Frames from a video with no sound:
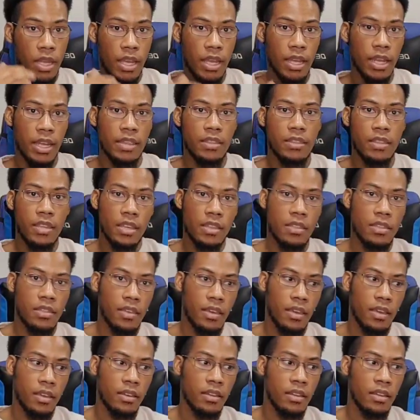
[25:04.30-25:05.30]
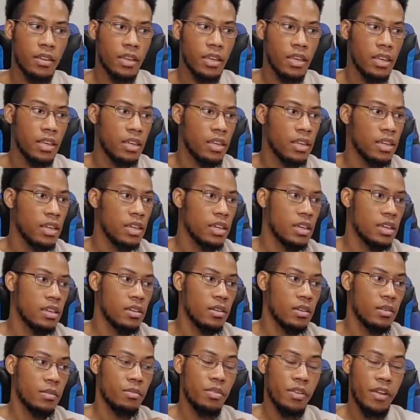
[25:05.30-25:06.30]
planned. I think that
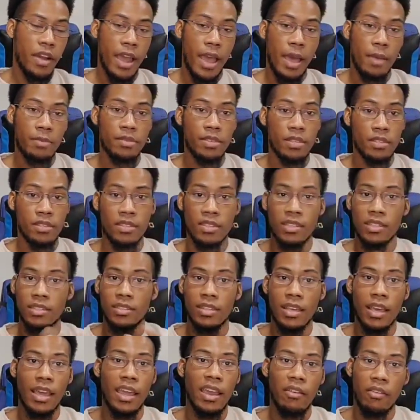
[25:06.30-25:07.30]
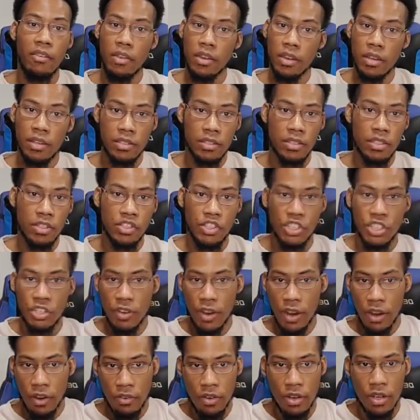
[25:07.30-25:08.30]
perhaps it's just the arrogance, the
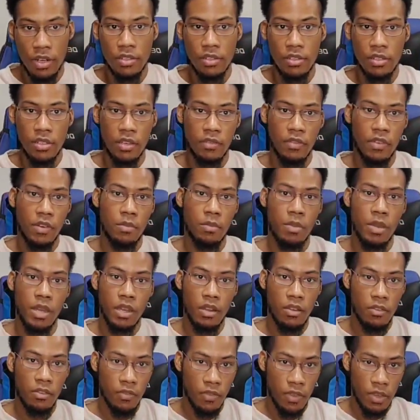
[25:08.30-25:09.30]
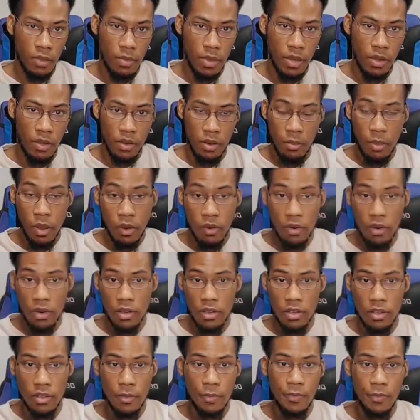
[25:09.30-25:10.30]
sheer arrogance of her being a female in
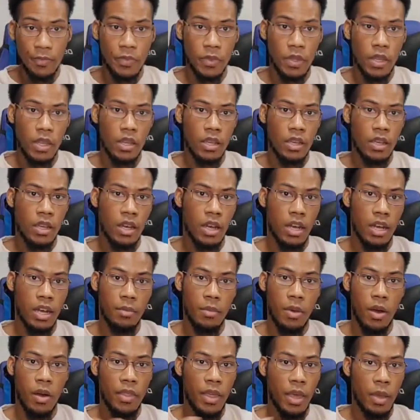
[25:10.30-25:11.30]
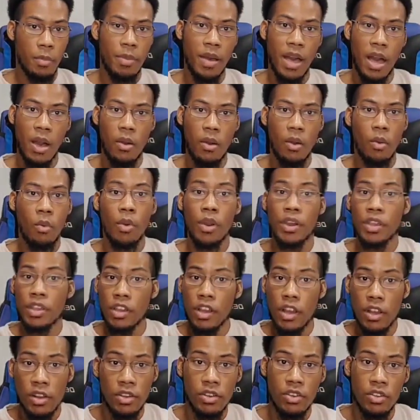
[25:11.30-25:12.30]
America. All that power. What are
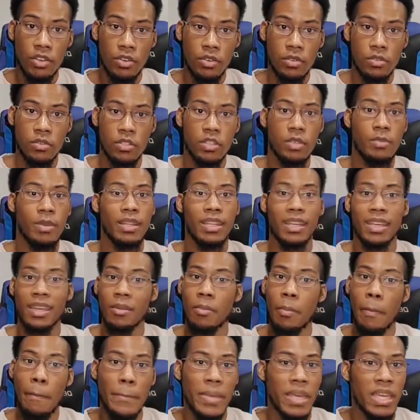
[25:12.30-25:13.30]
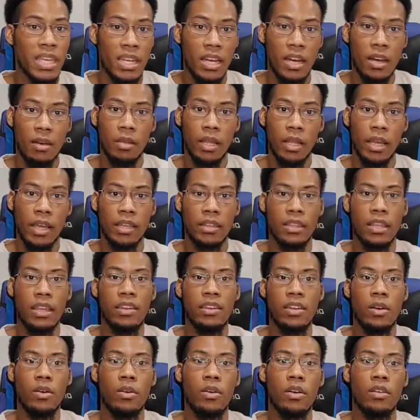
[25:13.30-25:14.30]
you going to do? You're about to get beat up. Like,
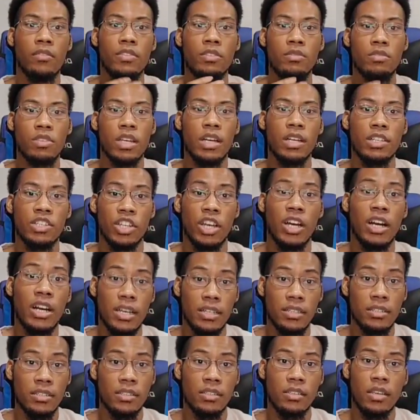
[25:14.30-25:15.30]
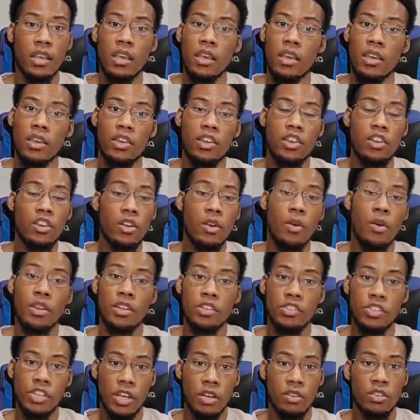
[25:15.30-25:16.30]
they know if you touch us, you're going
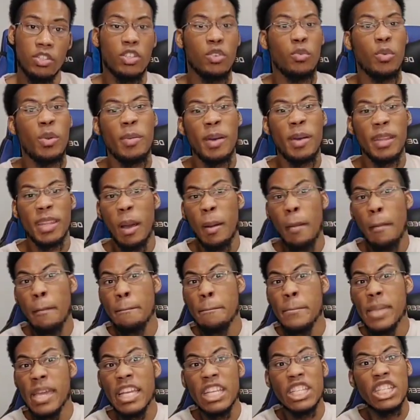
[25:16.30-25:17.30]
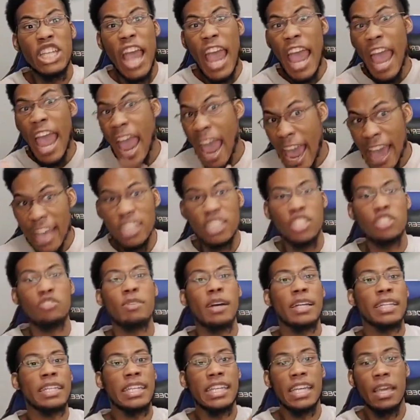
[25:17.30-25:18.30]
to jail. So we about to beat your ass.
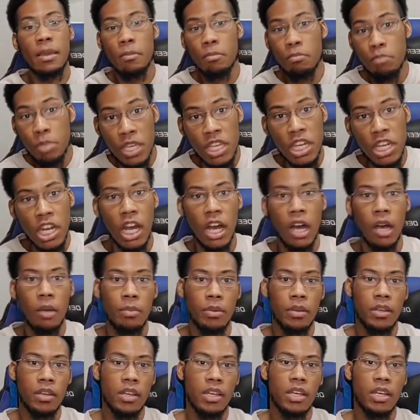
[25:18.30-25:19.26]
You about to get beat up.